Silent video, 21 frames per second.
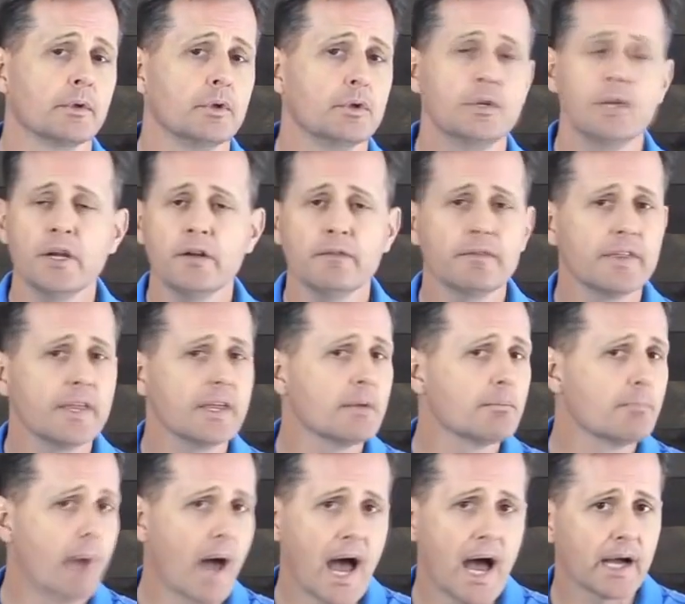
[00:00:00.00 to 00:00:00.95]
You get
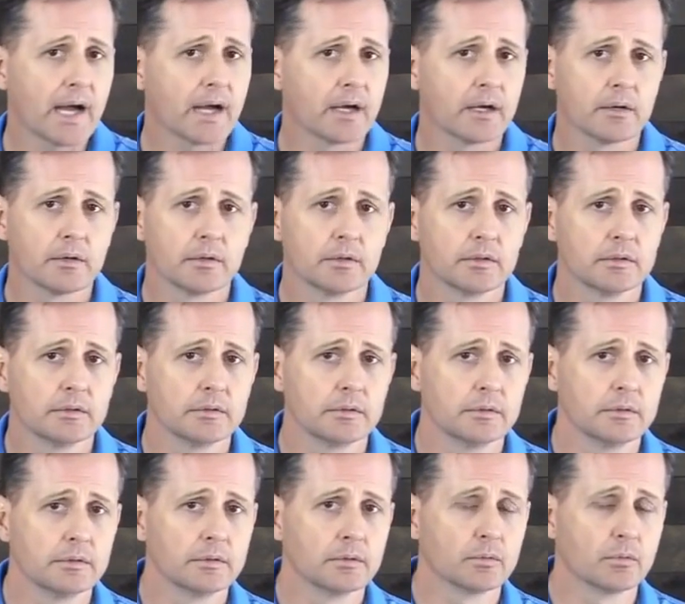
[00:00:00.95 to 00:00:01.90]
everything back,
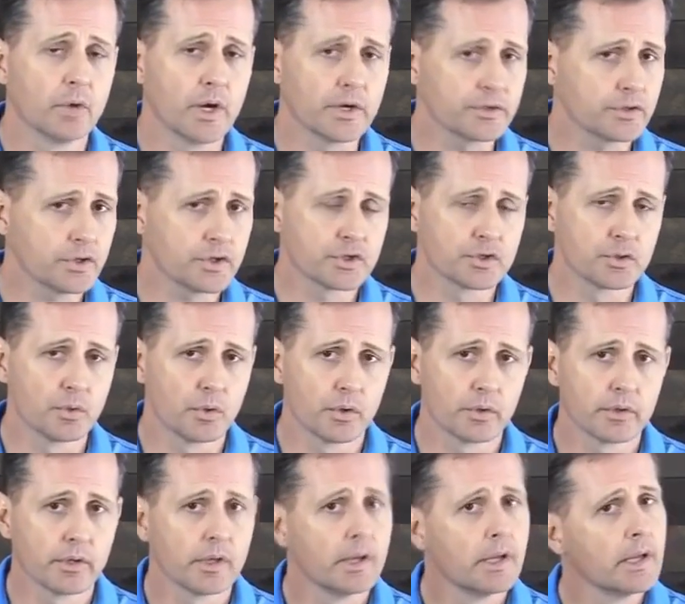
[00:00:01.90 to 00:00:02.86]
rest
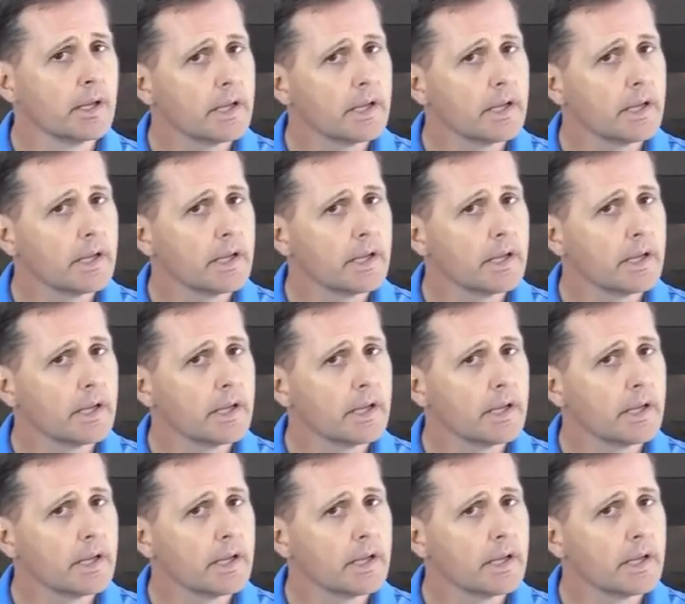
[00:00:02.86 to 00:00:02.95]
assured,